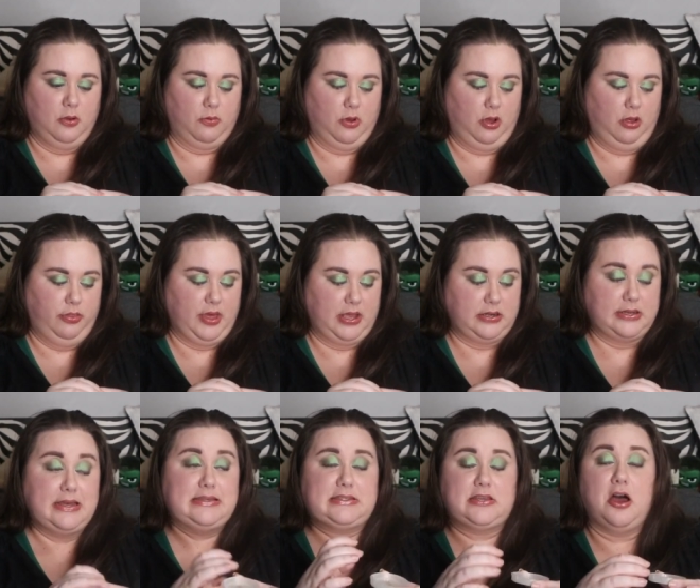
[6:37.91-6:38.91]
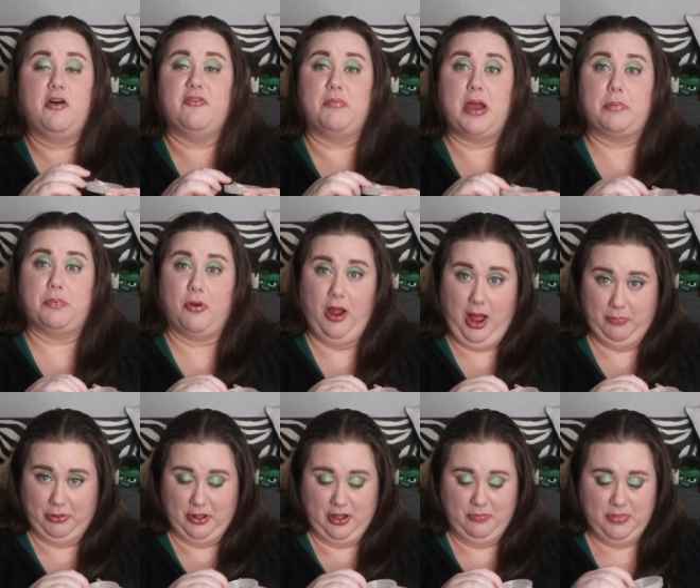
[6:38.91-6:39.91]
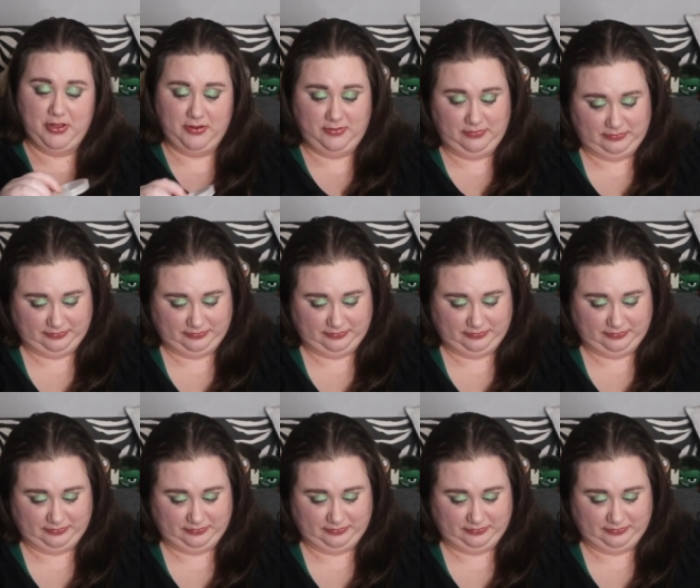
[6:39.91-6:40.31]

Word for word: well, that does solve my problem.